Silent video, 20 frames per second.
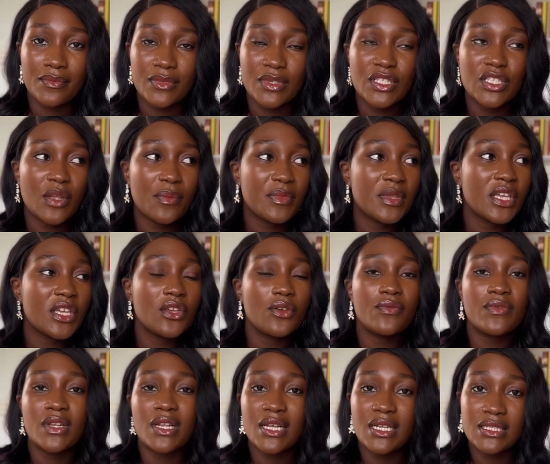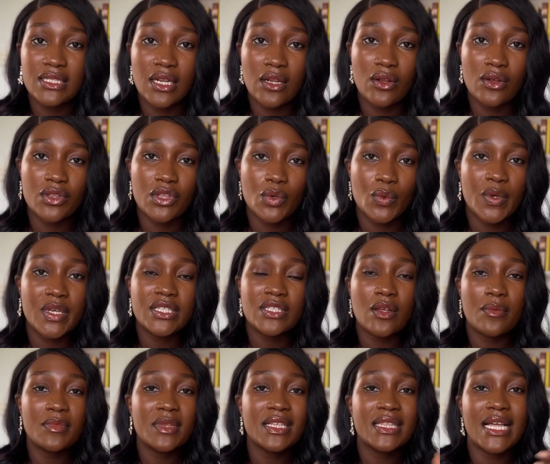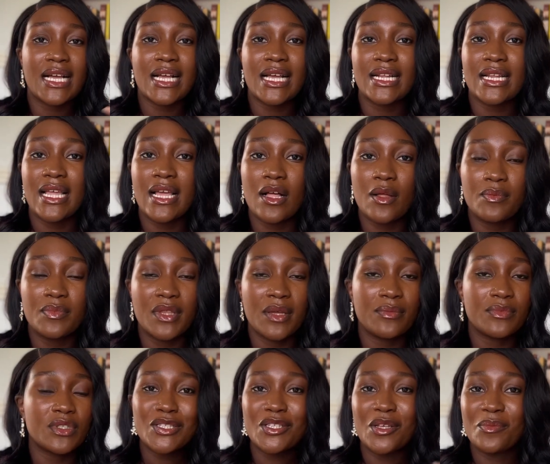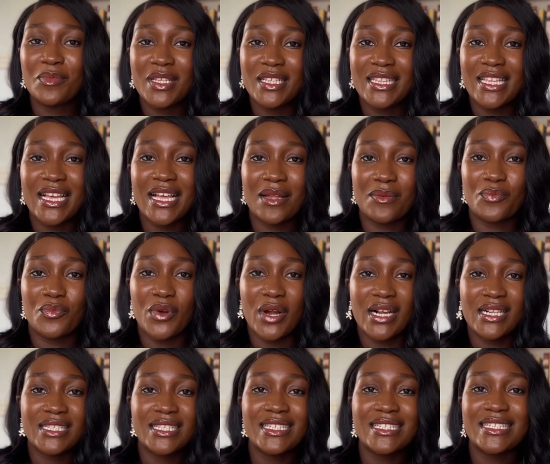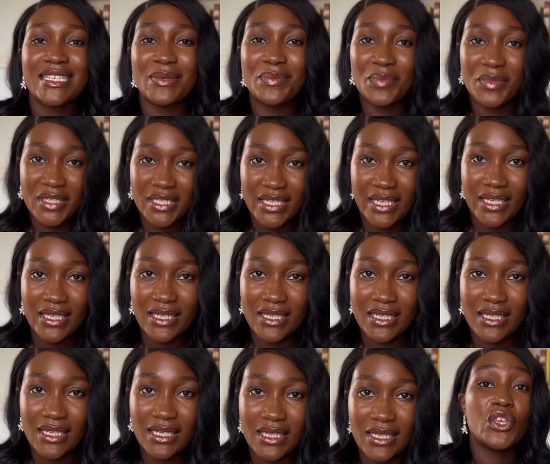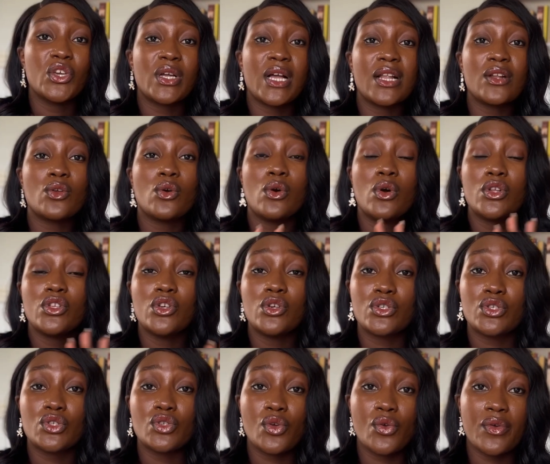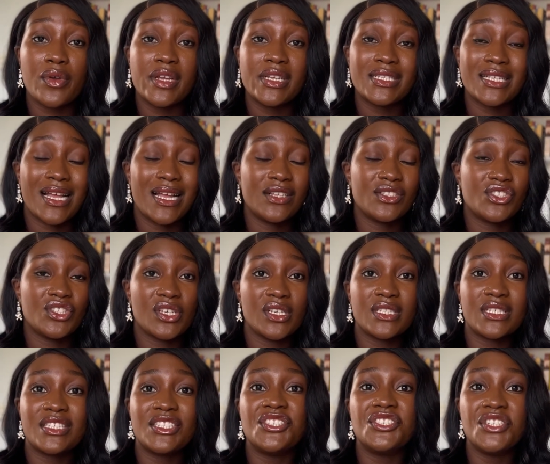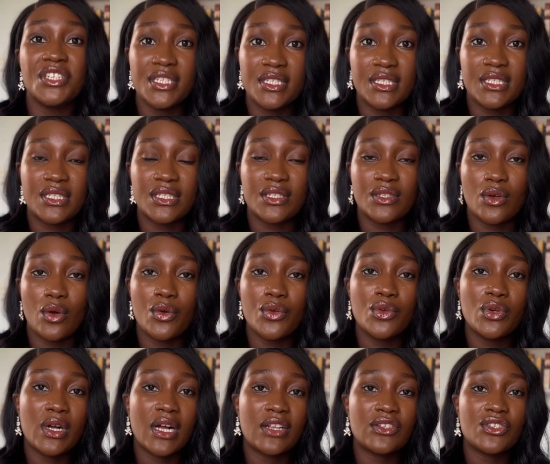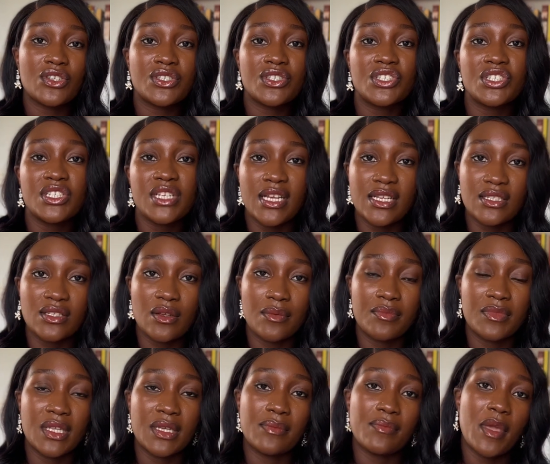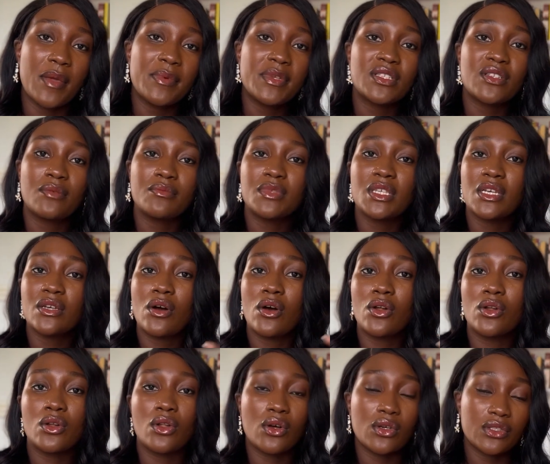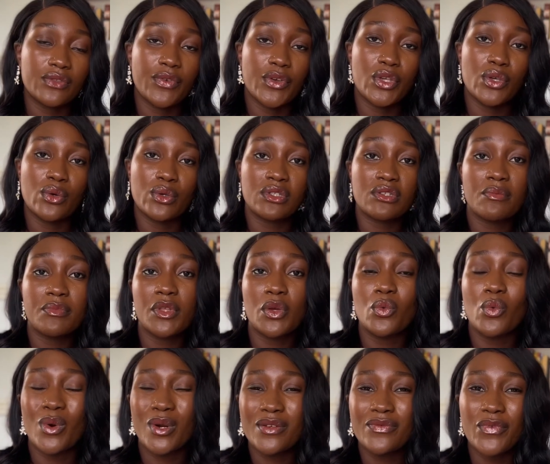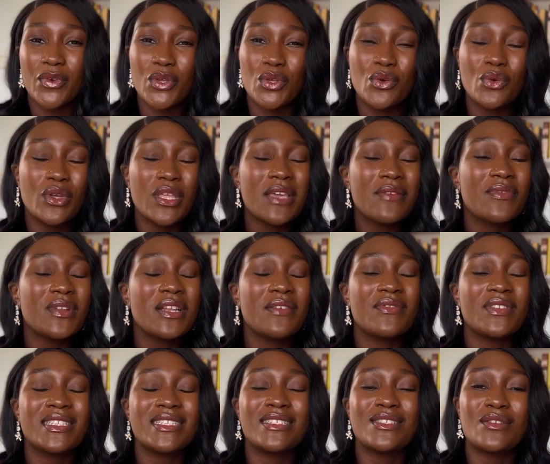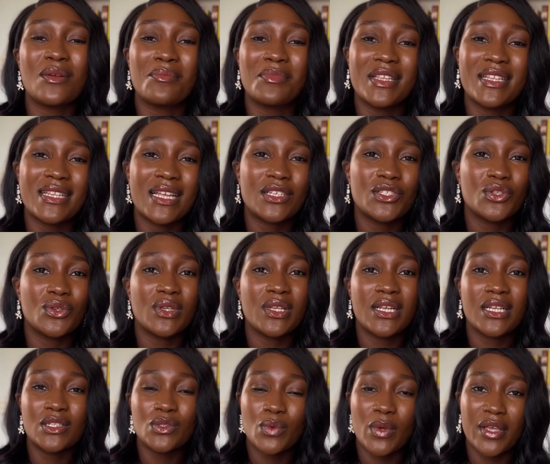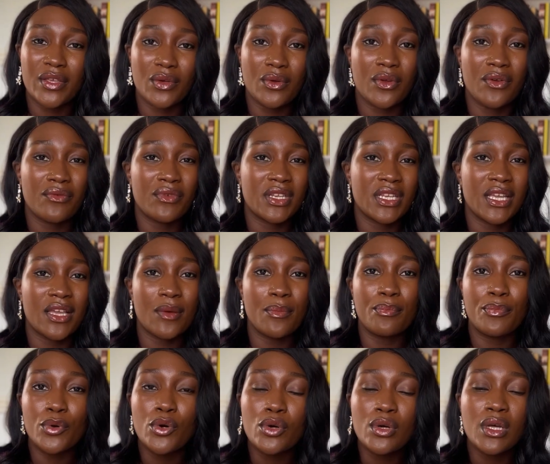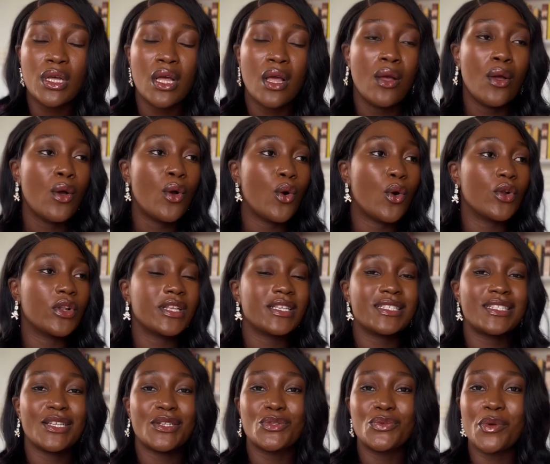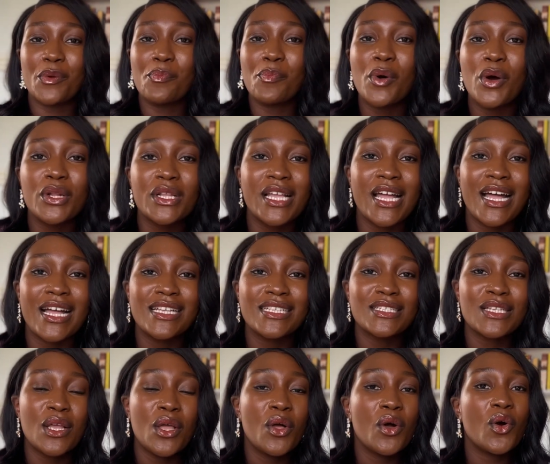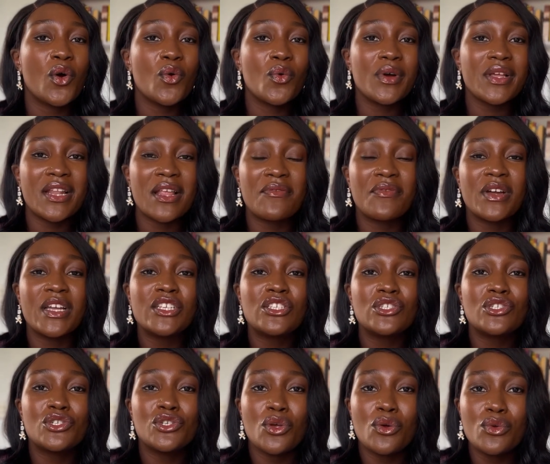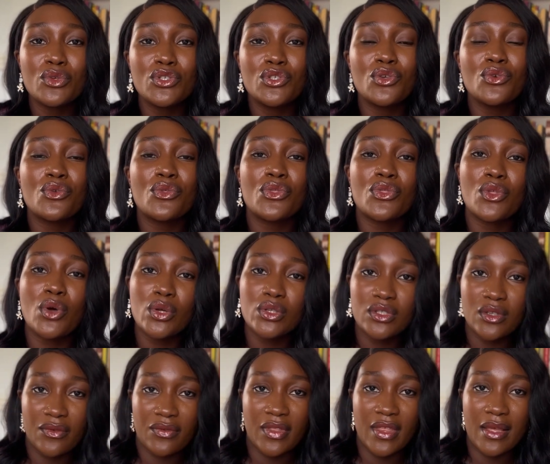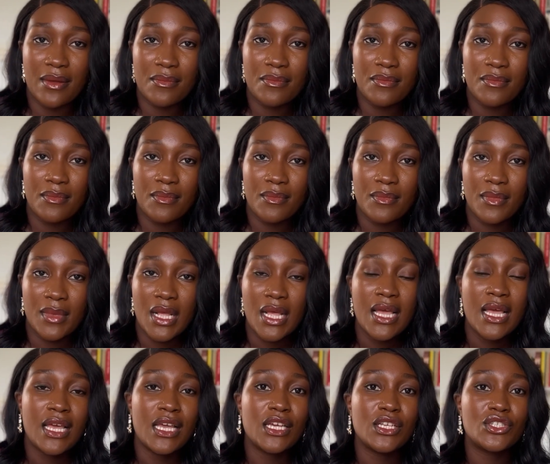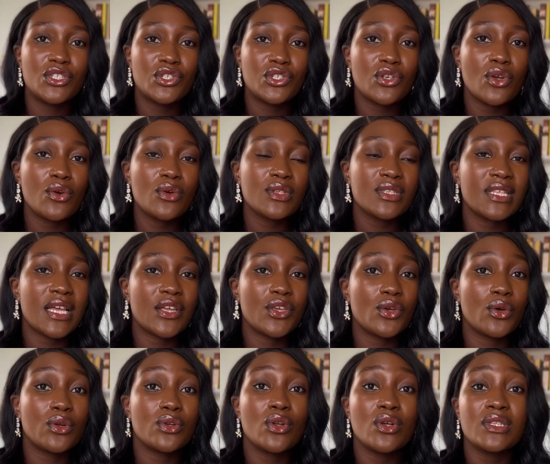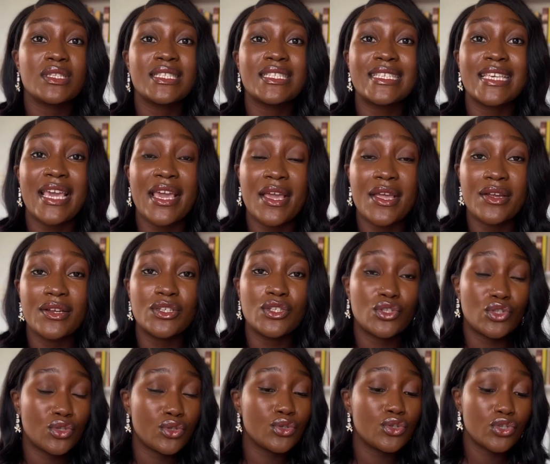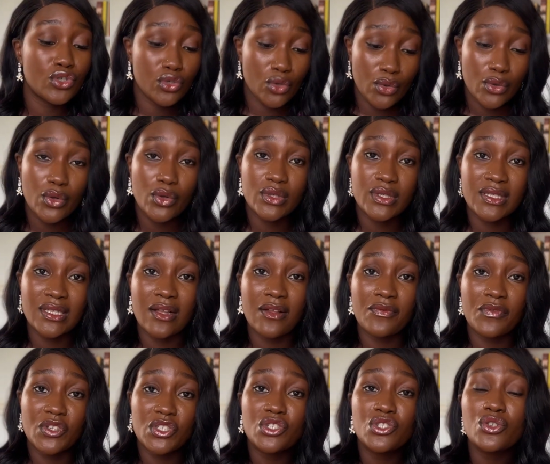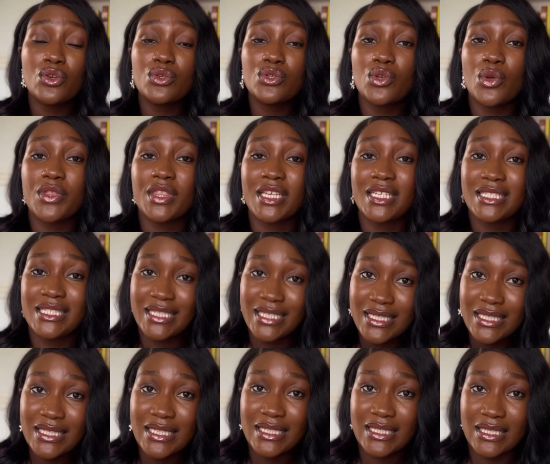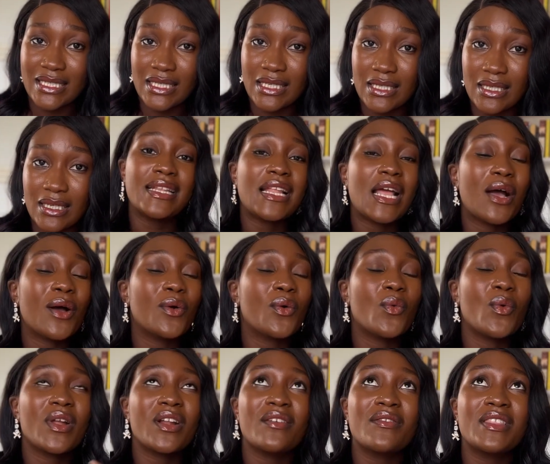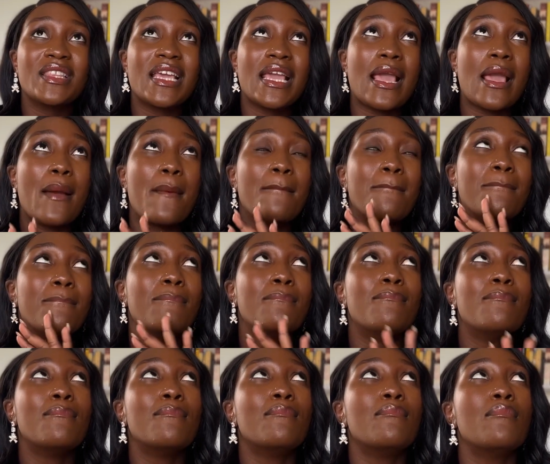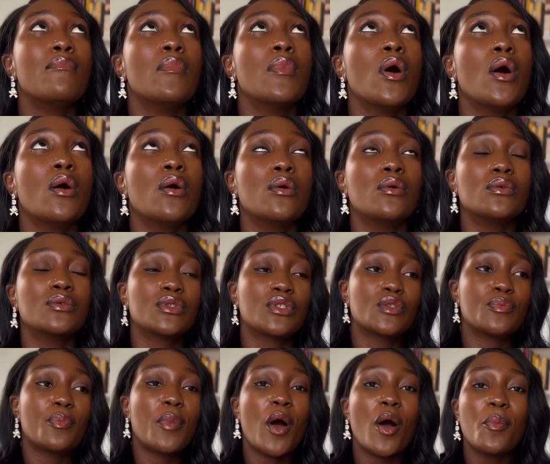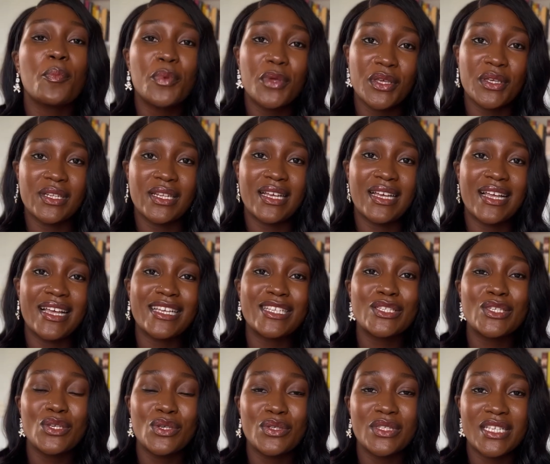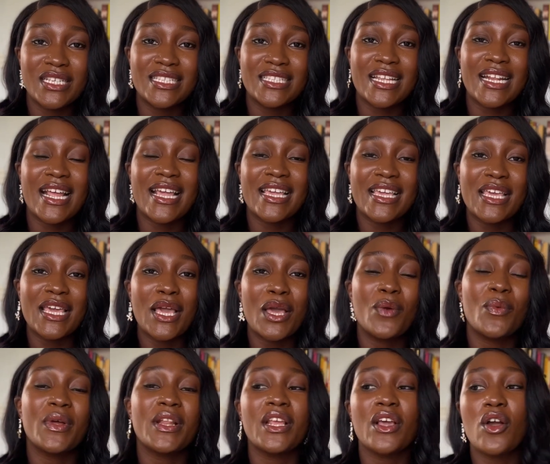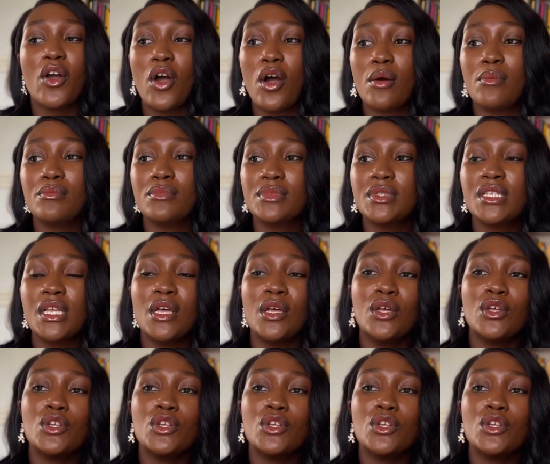something you've learned along the way, something that can help them, something they can practice immediately. You can go on your stories and just gist, or you can just share something, maybe something unlocked for you or something worked for you, even if it is something that you learned while you're reading a book or listening to a podcast or whatever. It shows you thought of them. It shows that you're not scared to show yourself. It shows authenticity. Now, one of the most popular excuses that I hear when it comes